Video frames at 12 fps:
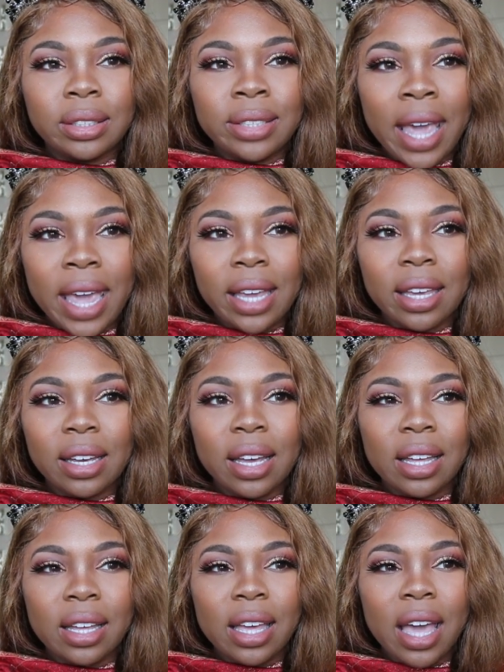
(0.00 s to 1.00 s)

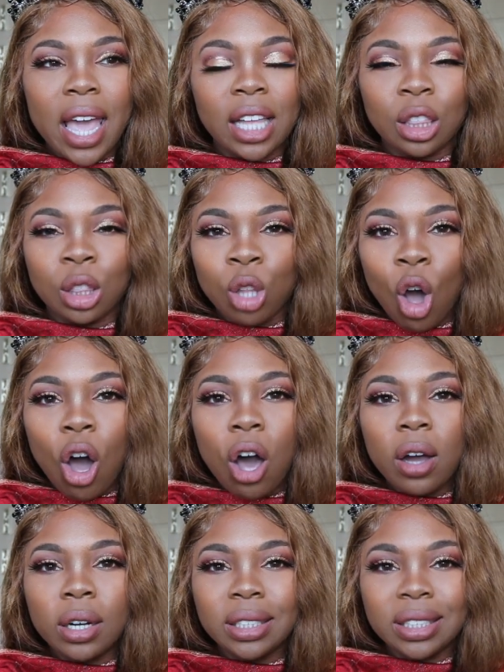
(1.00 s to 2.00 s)
take a
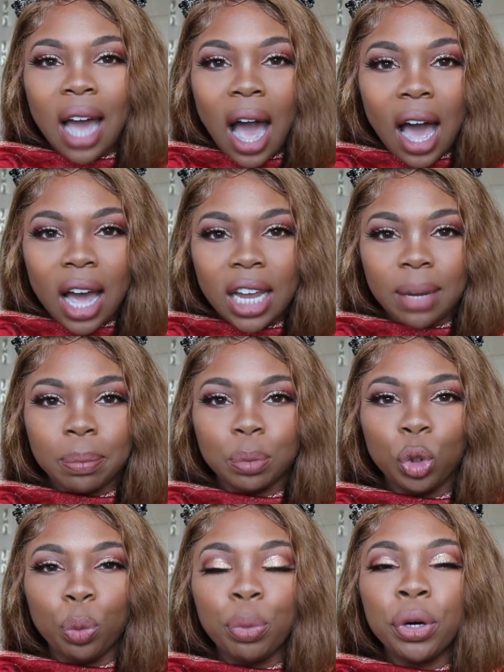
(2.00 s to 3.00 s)
long
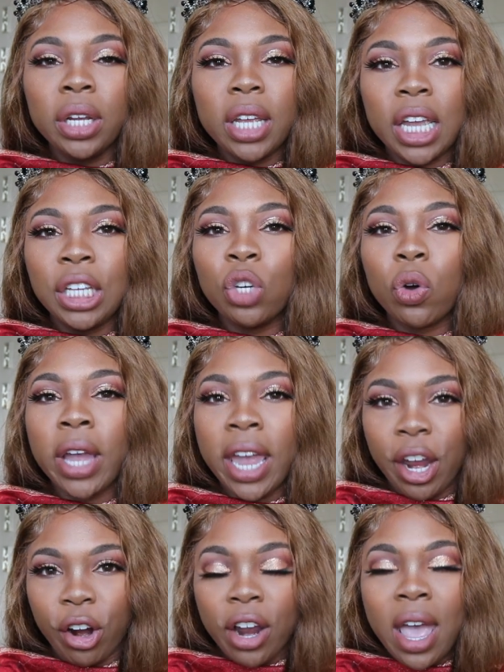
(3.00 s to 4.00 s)
time to put in your
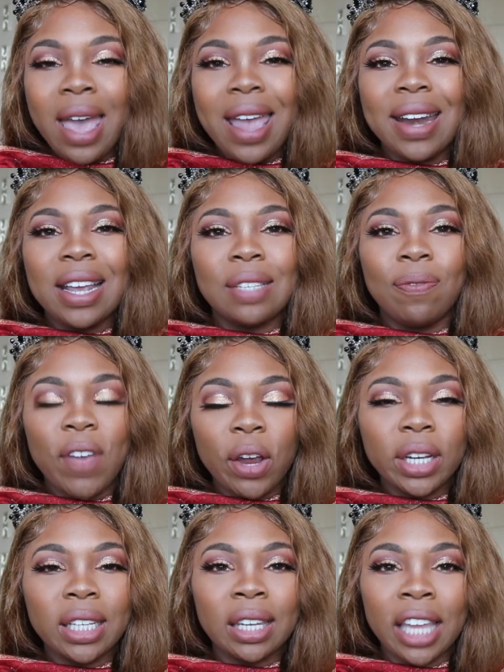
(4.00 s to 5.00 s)
hair. It is
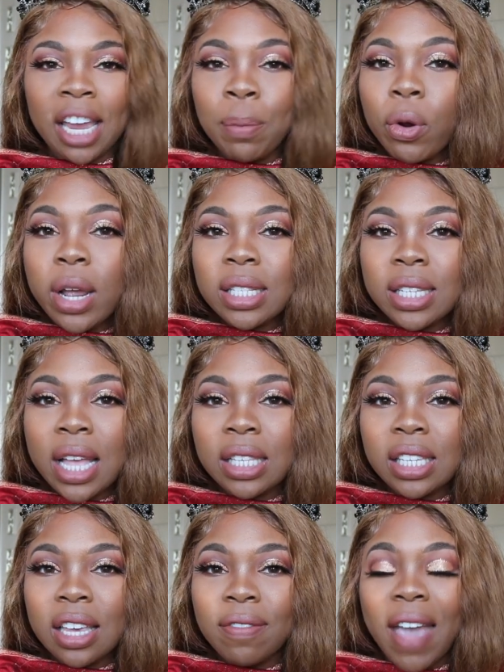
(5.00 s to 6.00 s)
very labor
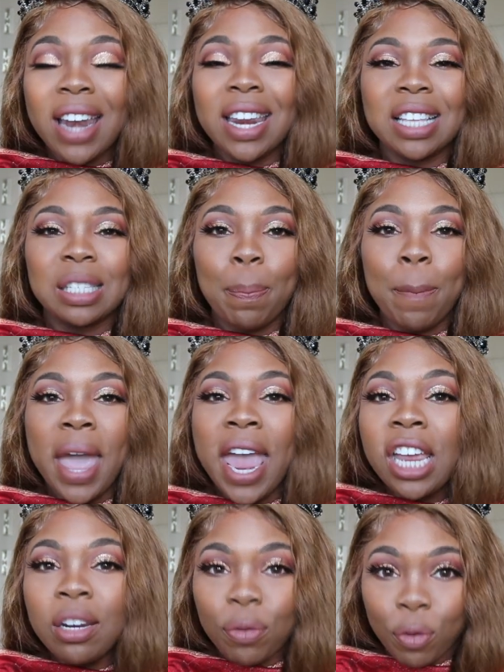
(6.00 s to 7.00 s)
intensive and it is
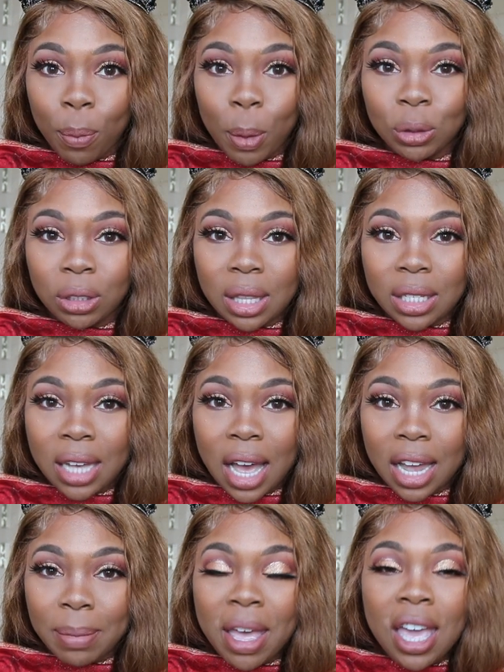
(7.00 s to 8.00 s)
painful most of the
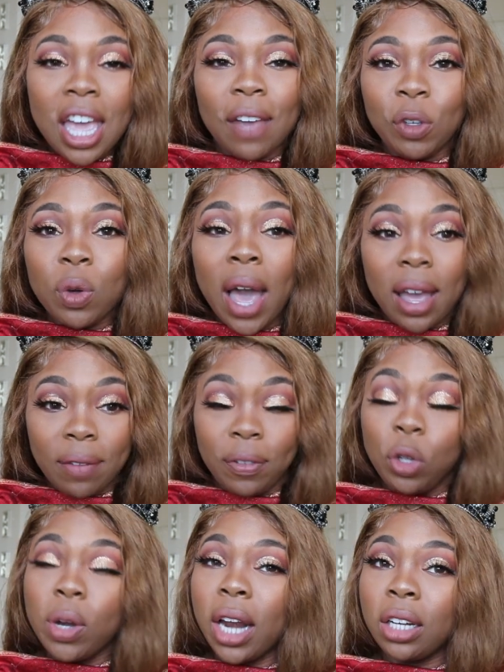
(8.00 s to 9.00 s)
time. If
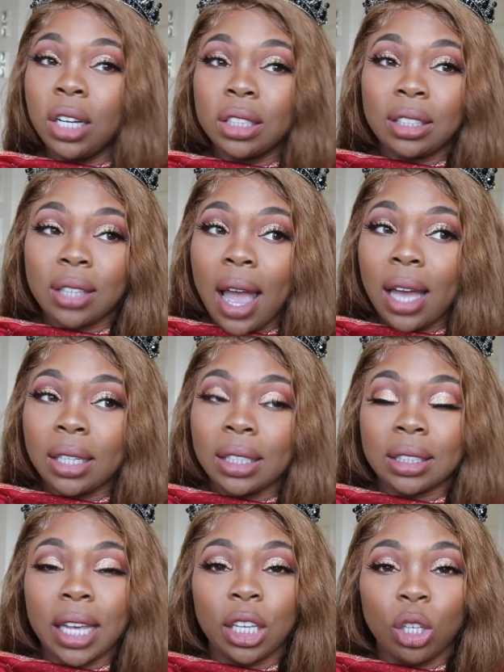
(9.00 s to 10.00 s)
you got a good
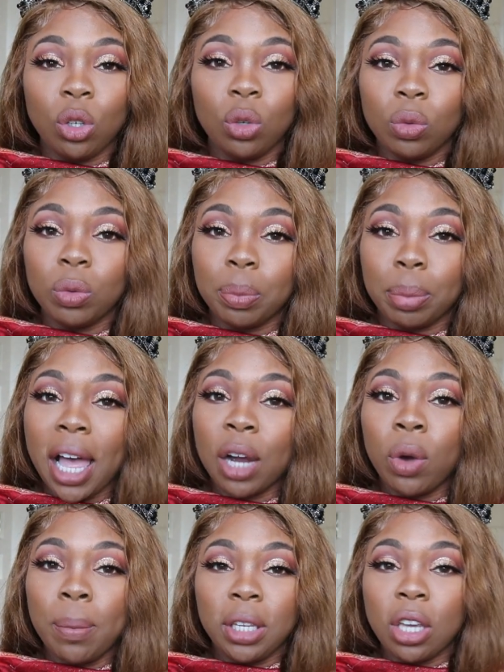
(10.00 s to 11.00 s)
stylist, like you
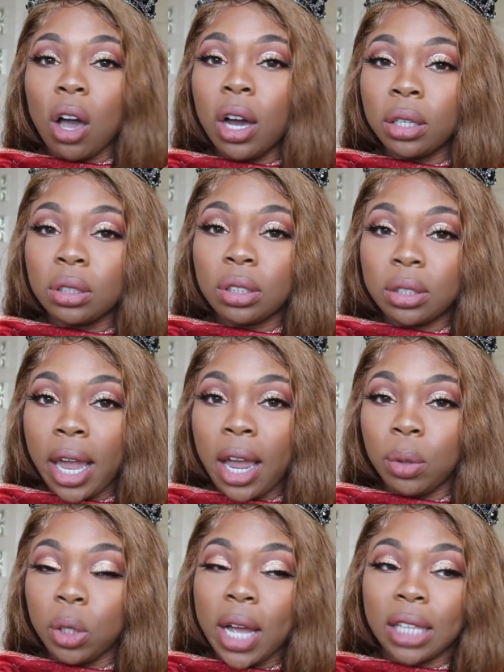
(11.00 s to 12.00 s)
black women, y'all
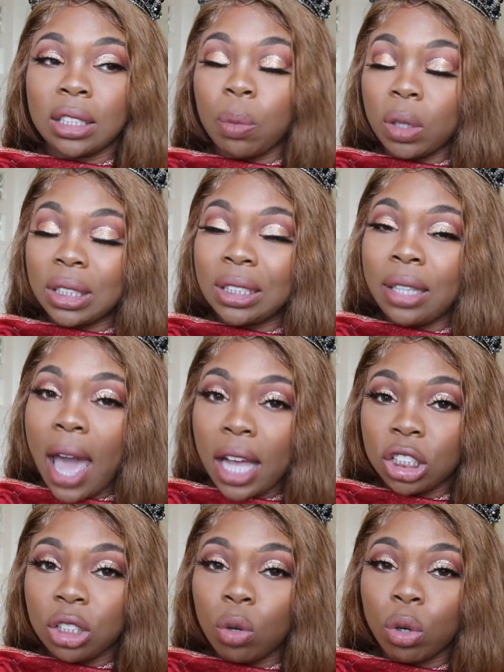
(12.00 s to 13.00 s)
understand, you got someone
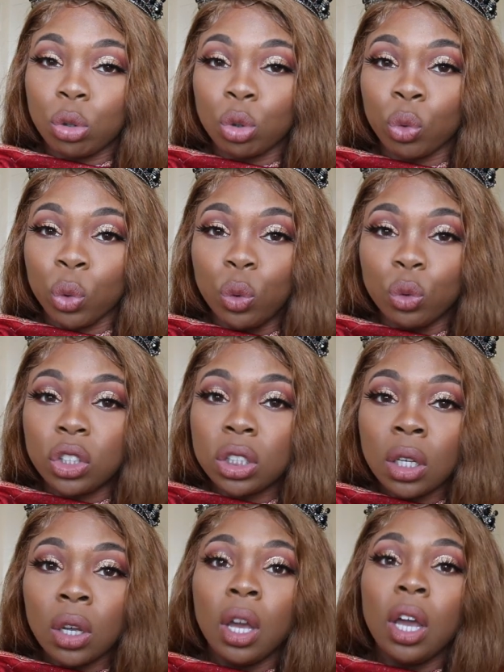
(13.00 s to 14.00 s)
snatching on those
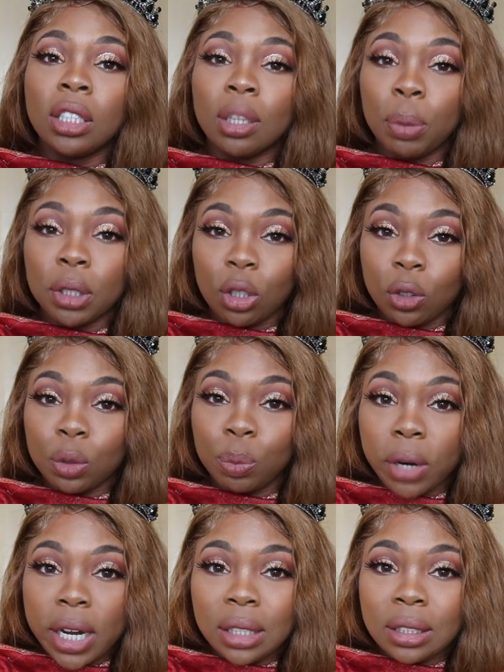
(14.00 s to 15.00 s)
roots to put those
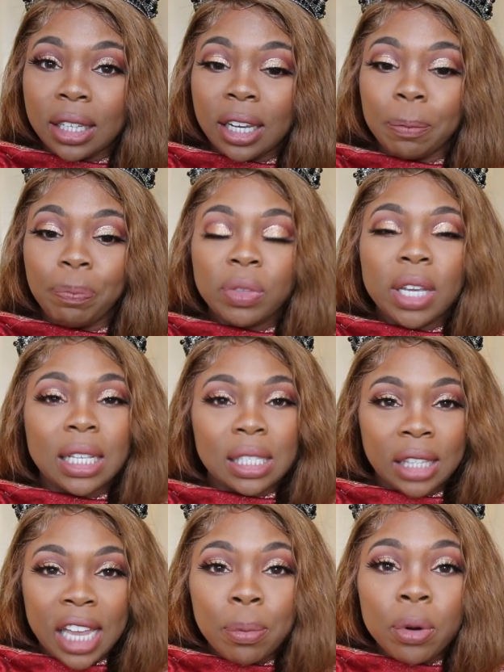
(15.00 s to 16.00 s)
braids in.
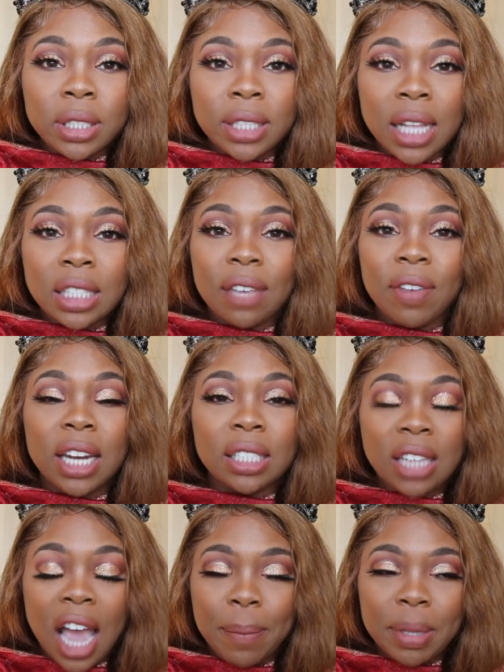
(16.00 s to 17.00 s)
It's labor intensive, it
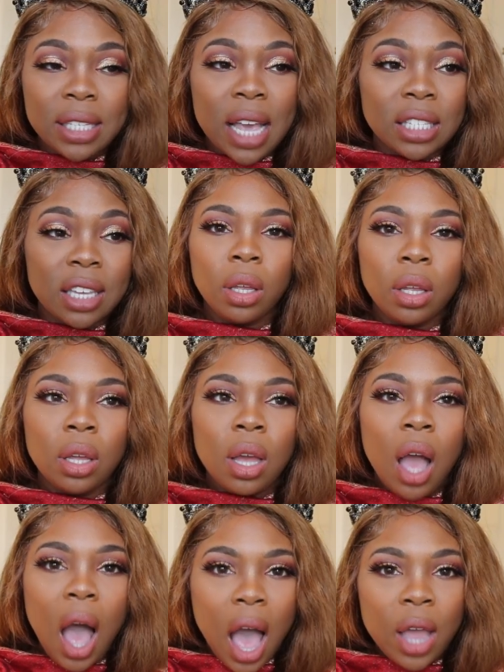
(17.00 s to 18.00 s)
is time intensive.
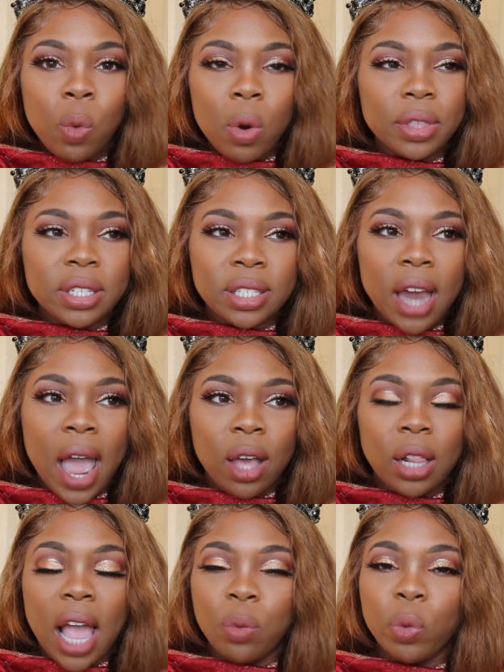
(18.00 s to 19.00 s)
I wore the
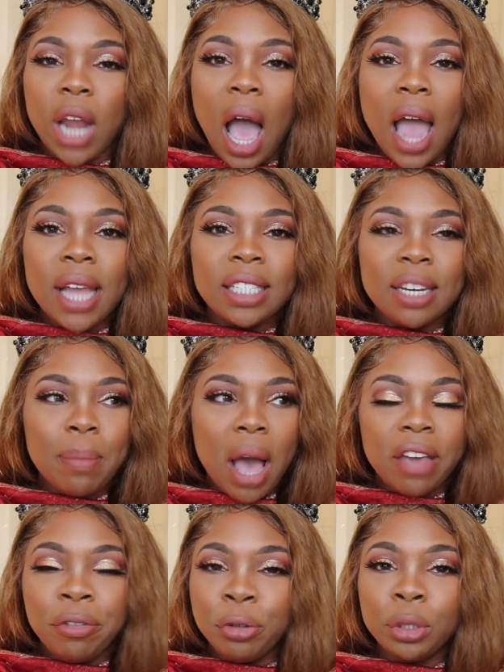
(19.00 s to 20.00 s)
style, and when I did
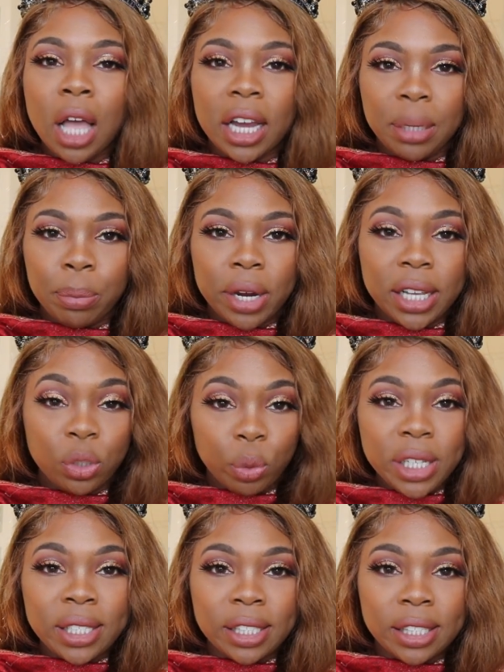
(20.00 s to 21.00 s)
my Fulani braids
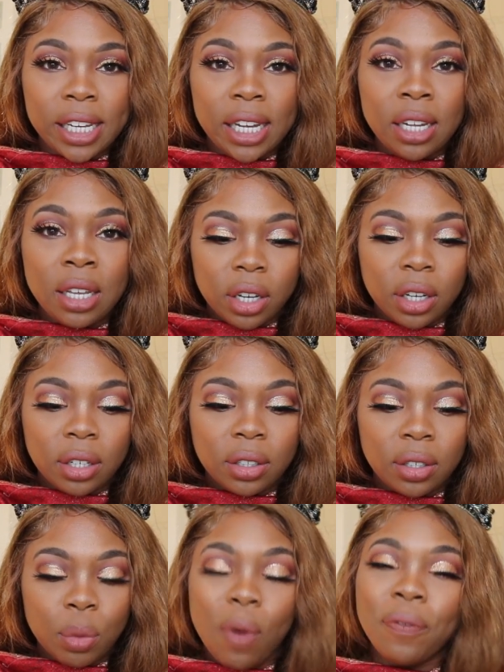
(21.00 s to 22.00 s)
recently,
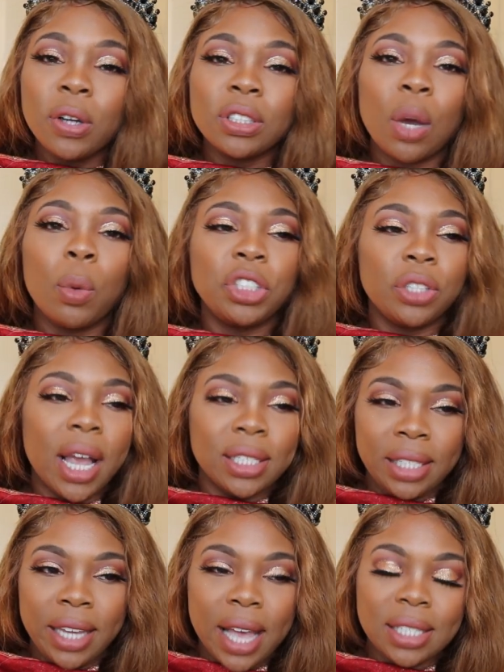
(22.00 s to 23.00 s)
well, first I want you
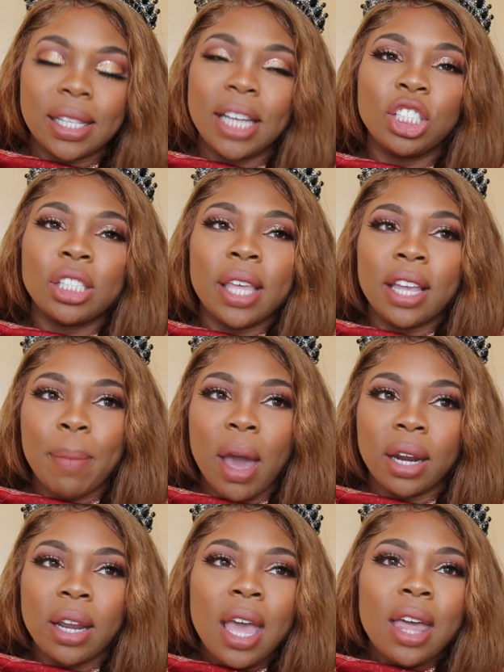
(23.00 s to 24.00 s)
guys to guess, like, just think
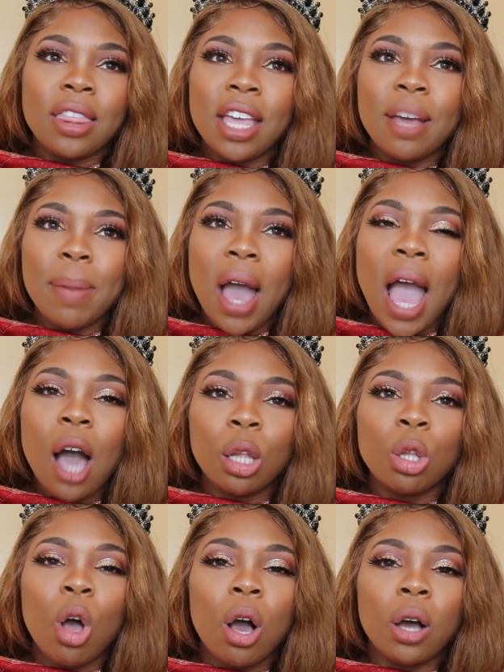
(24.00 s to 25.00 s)
about it. Think about
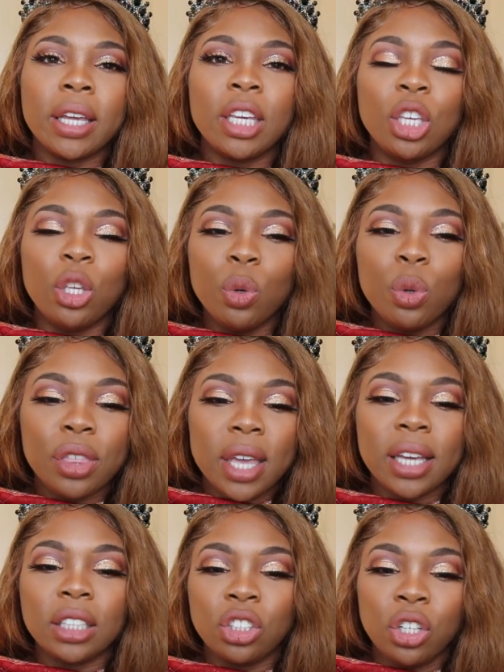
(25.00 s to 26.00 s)
how long you
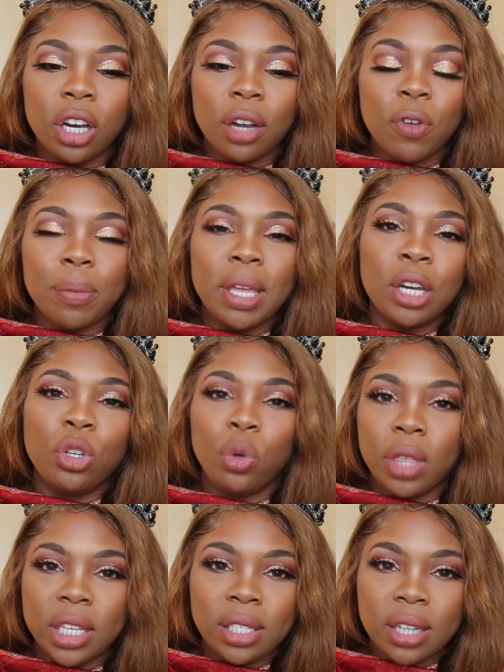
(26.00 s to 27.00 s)
think it took for me to
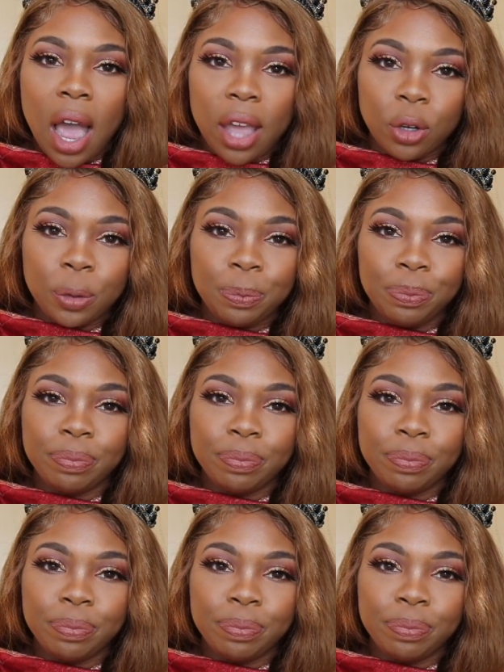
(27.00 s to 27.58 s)
do this style.